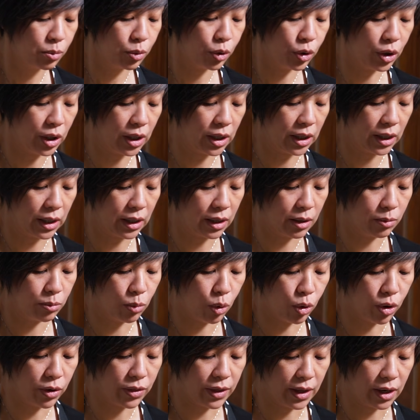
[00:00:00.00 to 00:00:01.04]
putting in
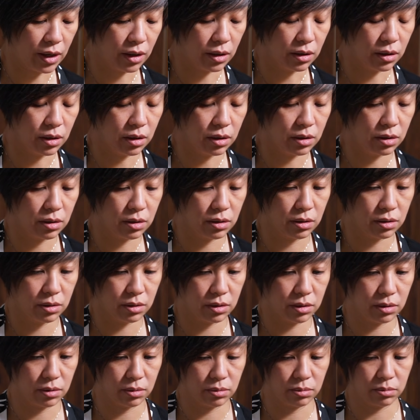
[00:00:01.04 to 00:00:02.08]
more than
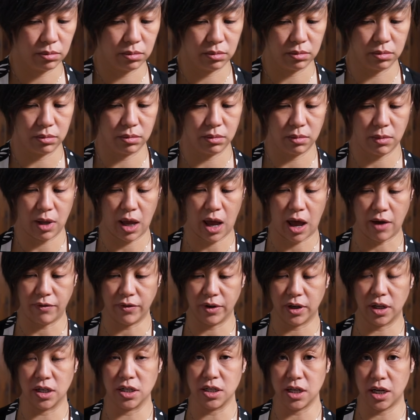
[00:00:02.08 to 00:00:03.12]

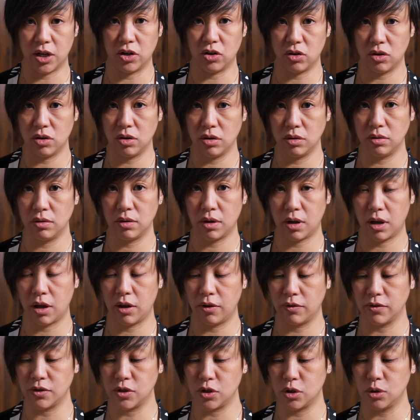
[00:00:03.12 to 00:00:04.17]
half a container
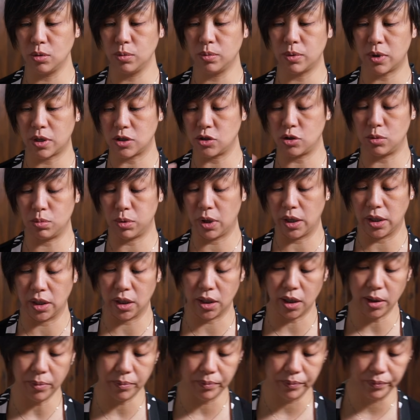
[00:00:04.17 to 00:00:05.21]
of soup as you blend
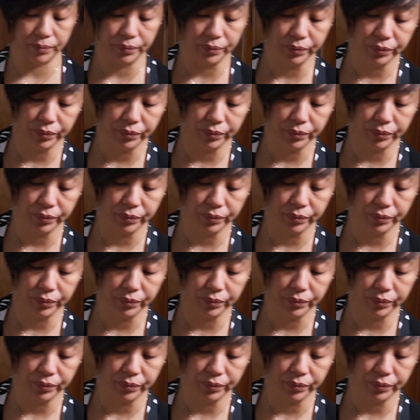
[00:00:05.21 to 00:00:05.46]
it up